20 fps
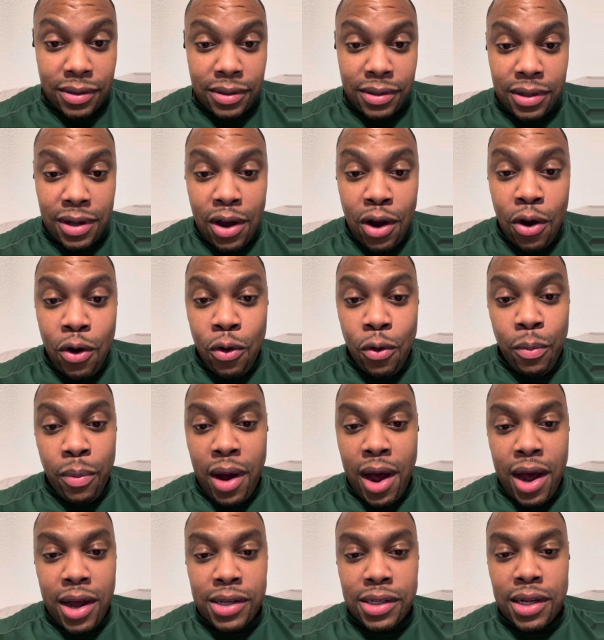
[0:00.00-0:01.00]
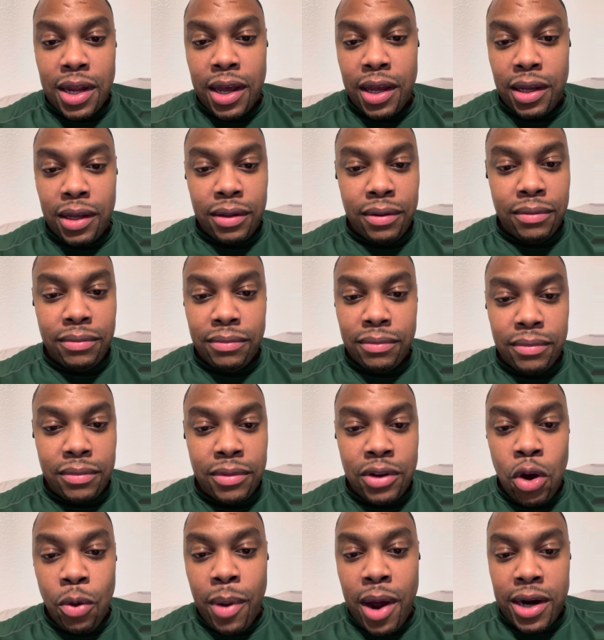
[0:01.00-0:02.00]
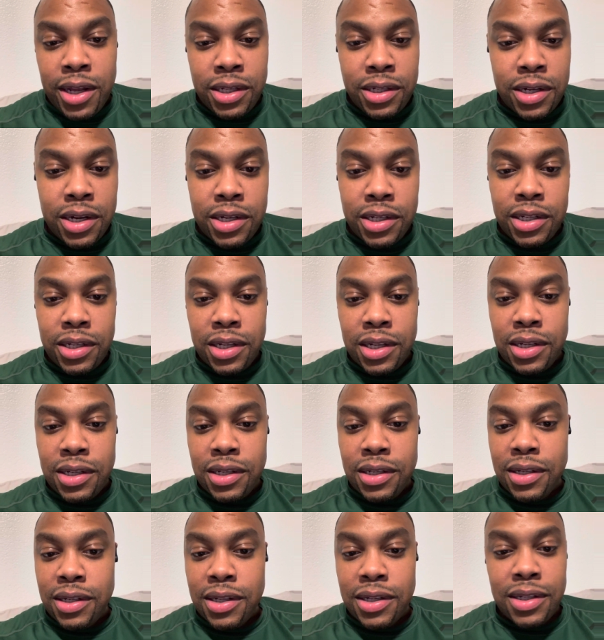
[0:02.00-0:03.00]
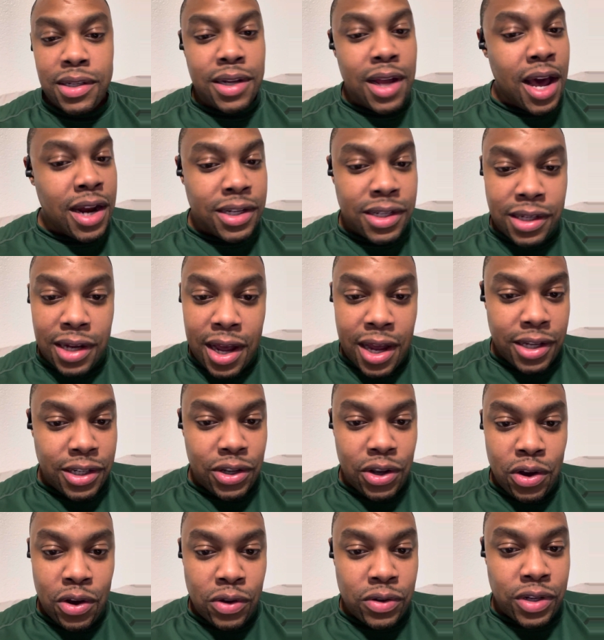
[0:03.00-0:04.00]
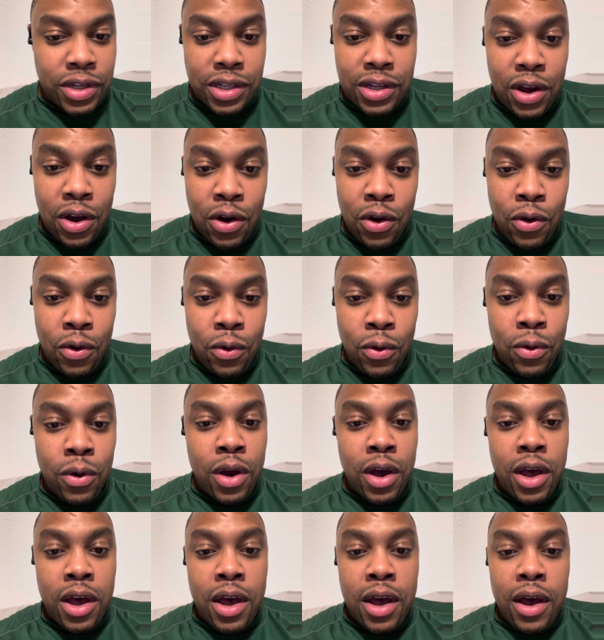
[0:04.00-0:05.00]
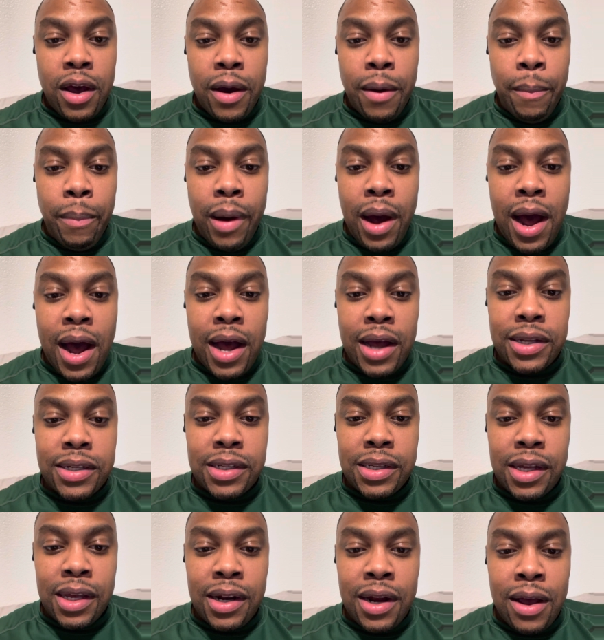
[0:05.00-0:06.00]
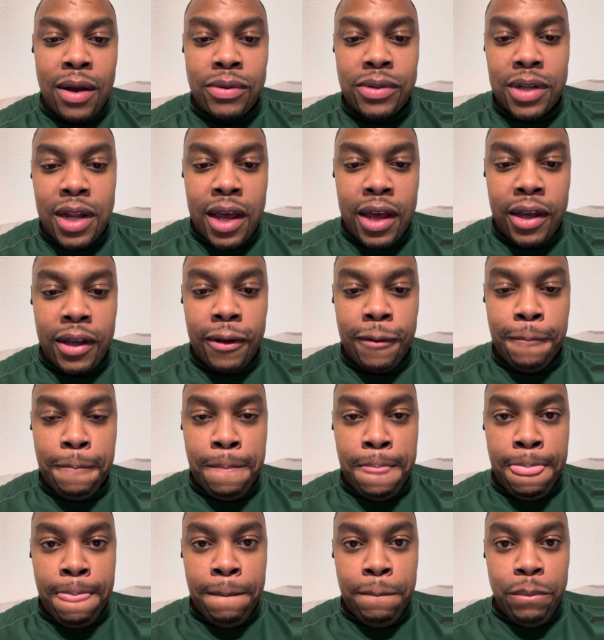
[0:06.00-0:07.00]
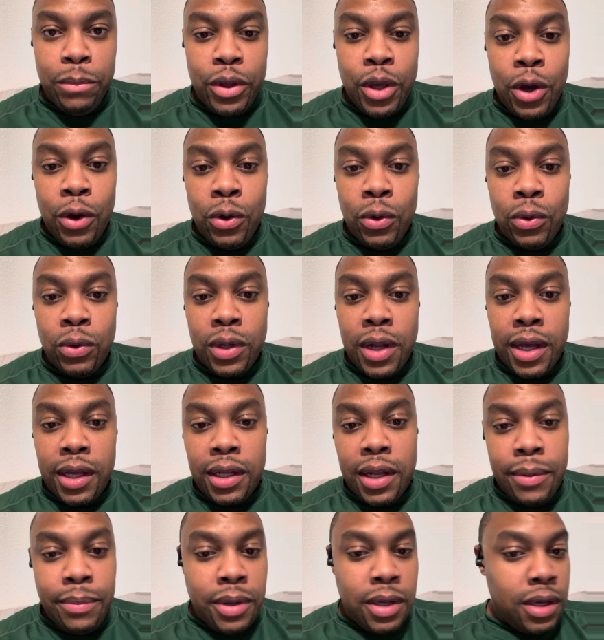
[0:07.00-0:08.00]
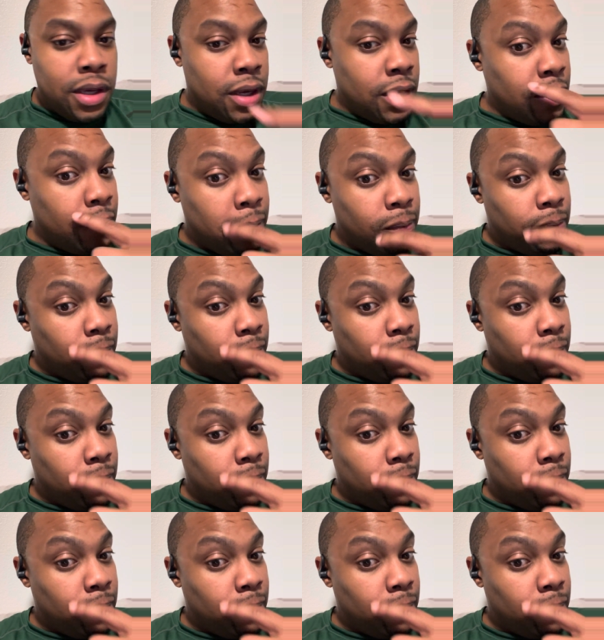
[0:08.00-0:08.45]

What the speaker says: the whole box. Like nobody touched it. It's not a slice gone, just the whole box. And I was like, yo, like let me get